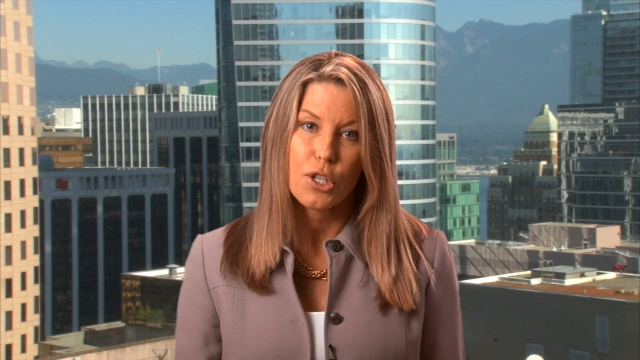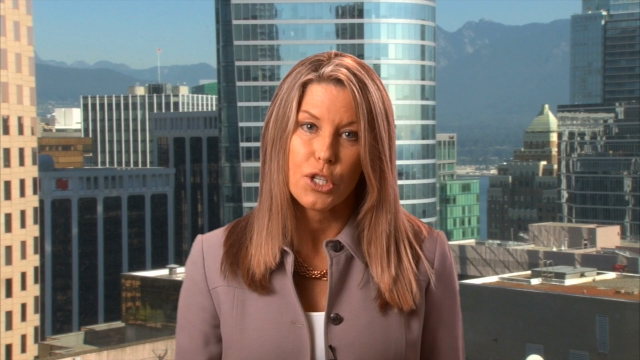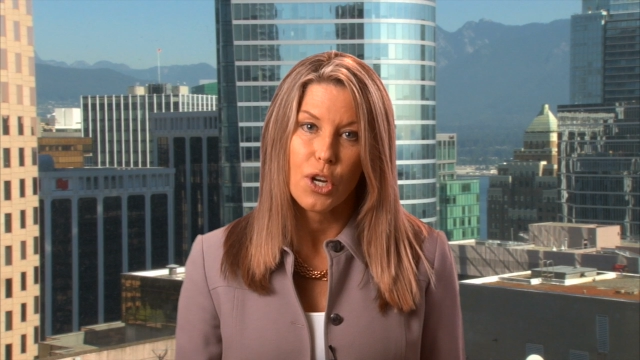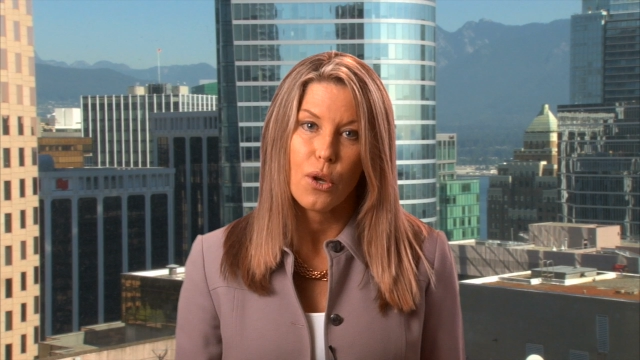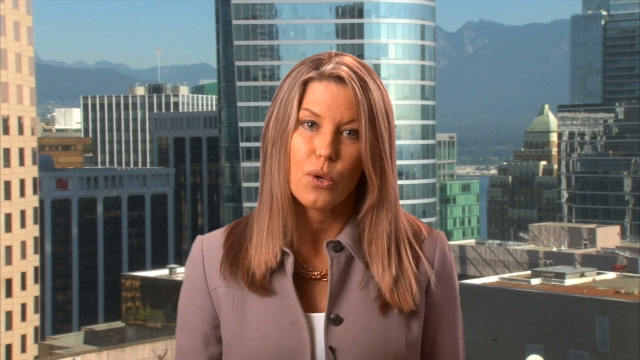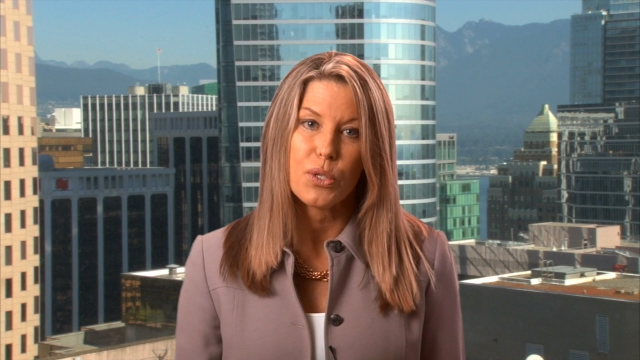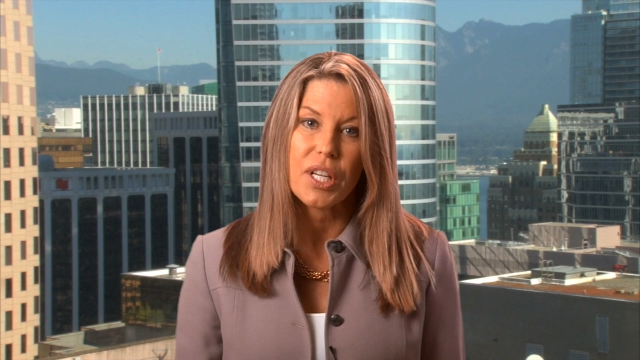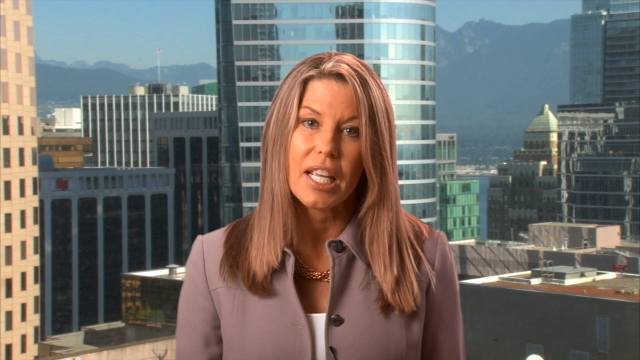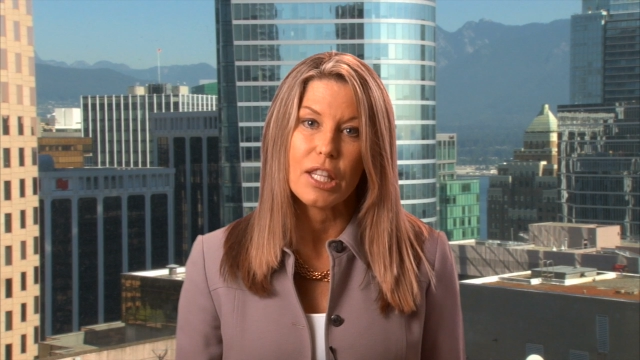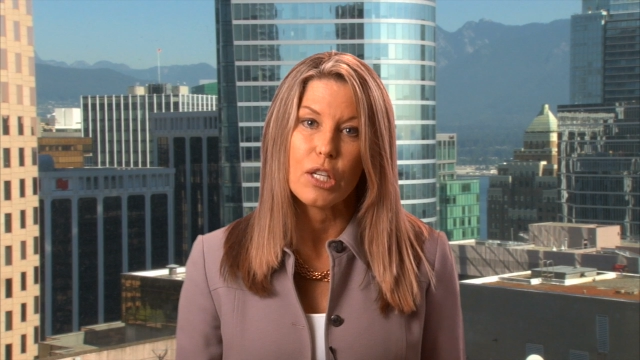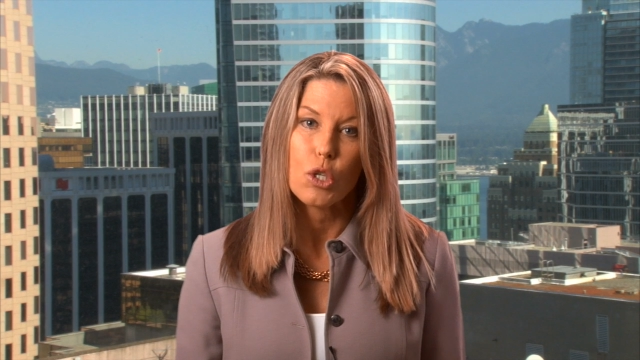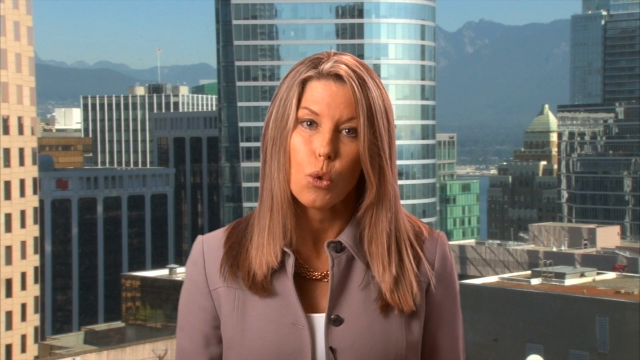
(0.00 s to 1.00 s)
shows
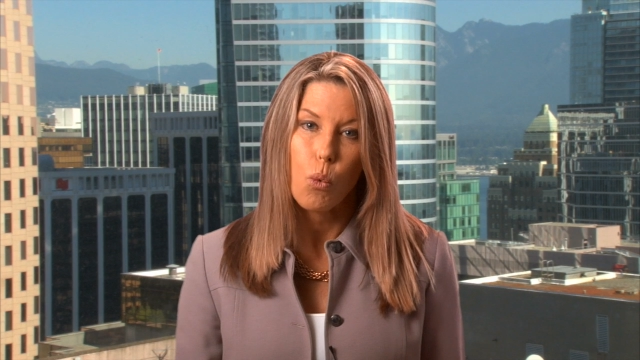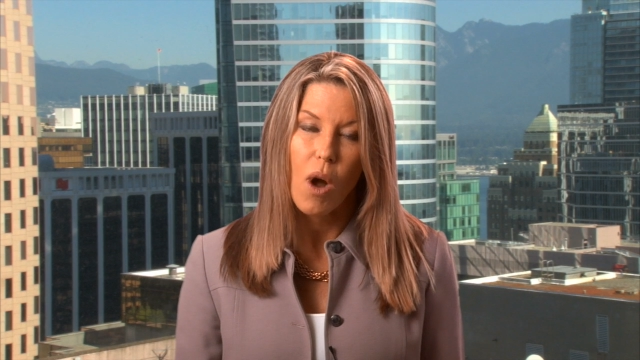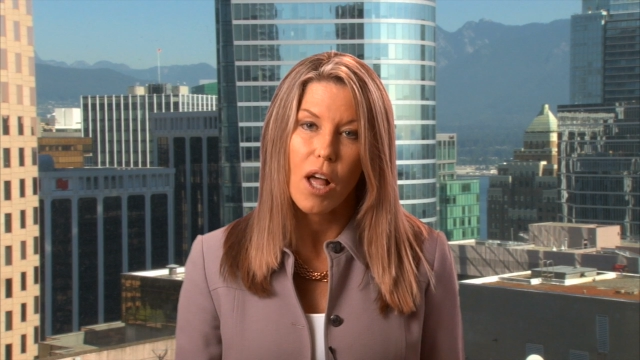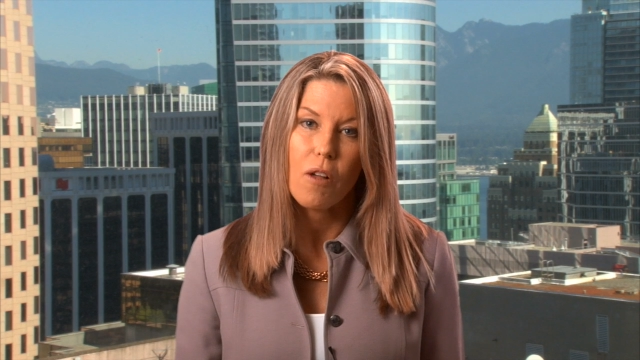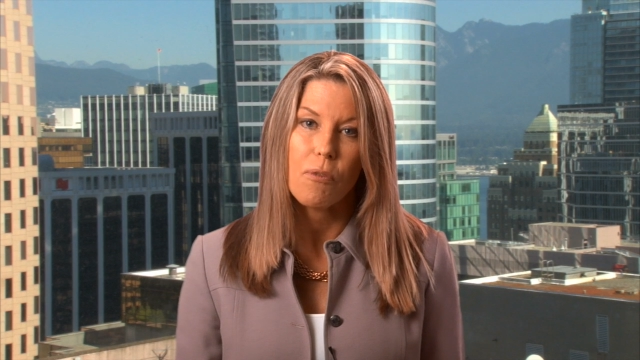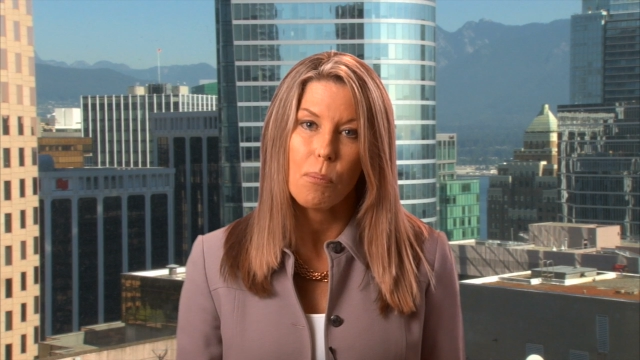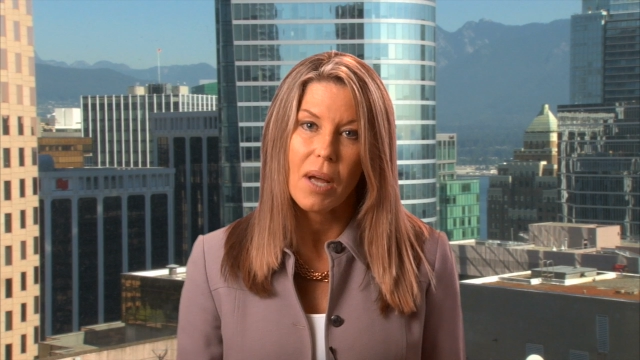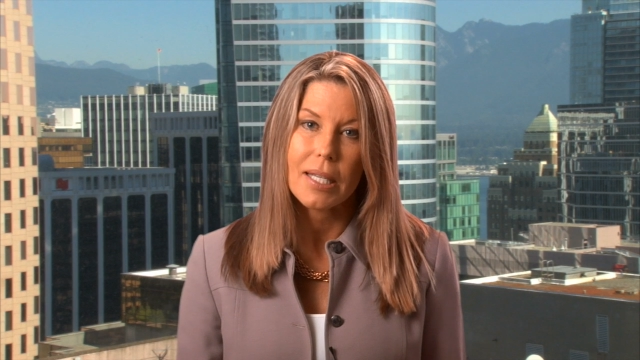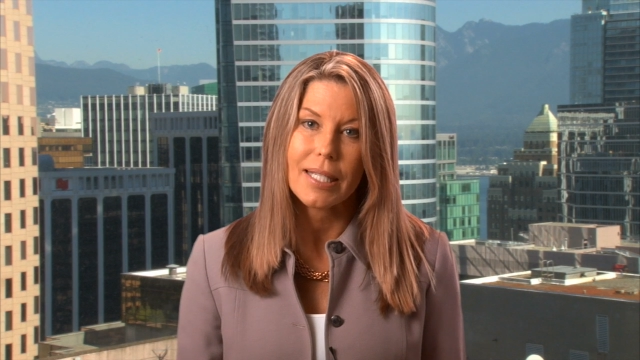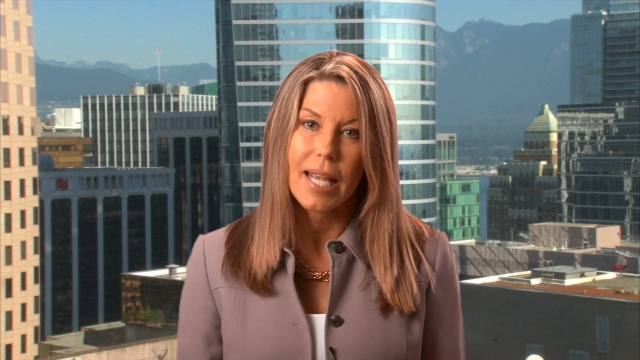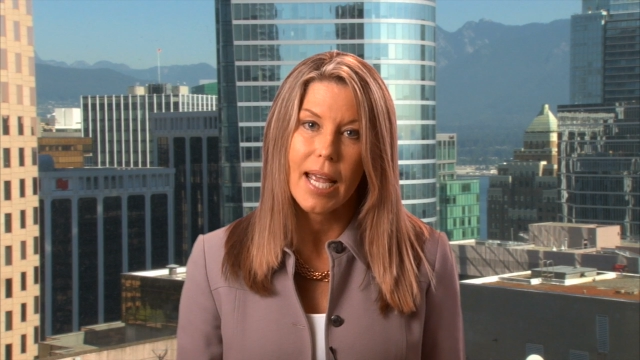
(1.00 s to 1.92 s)
in the 12 months